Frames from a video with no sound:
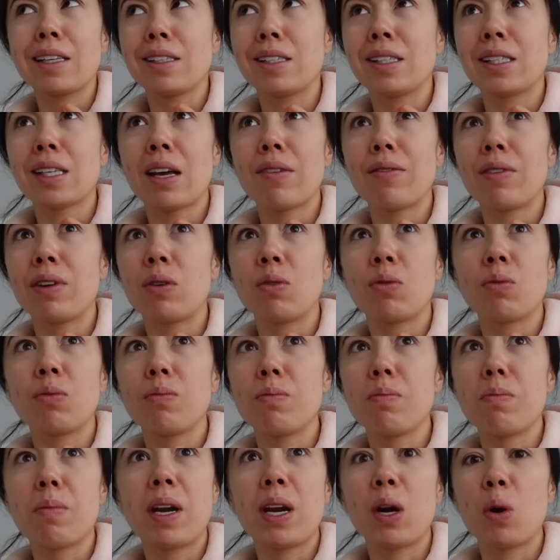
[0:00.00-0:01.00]
a
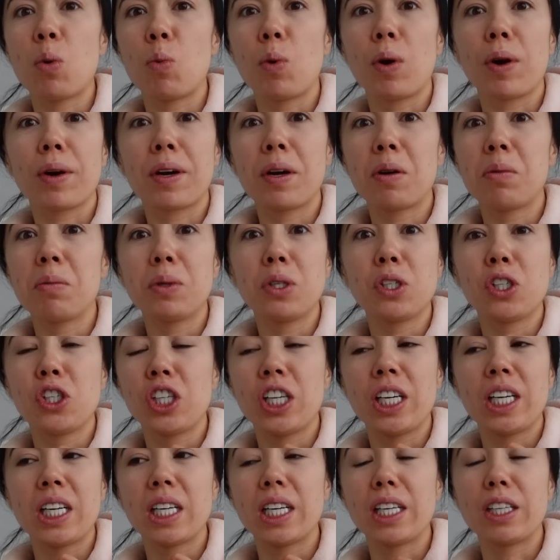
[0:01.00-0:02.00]
7-minute workout
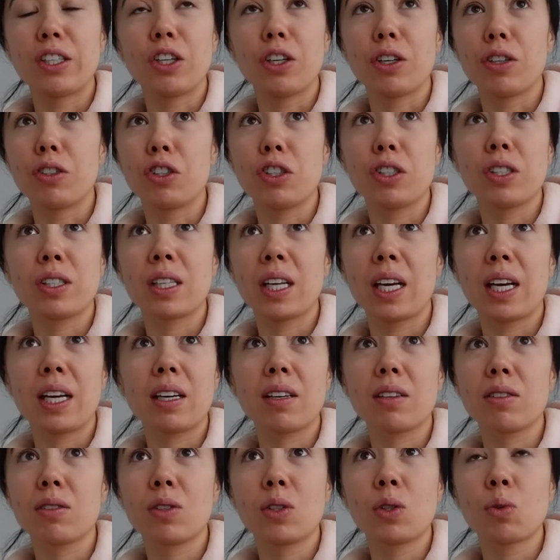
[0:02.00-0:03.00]
machine, and you're just,
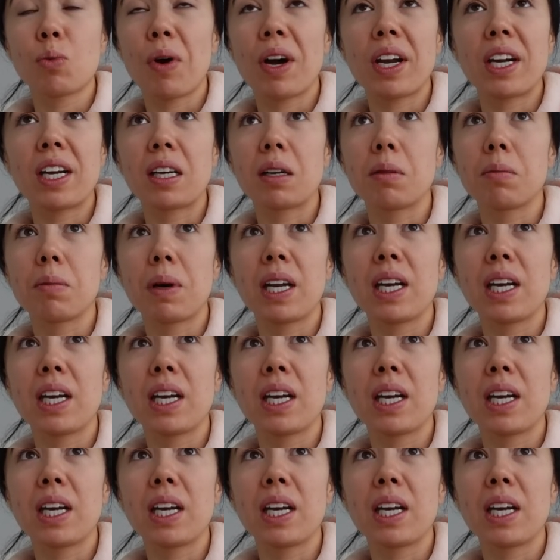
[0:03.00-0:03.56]
like, sweating.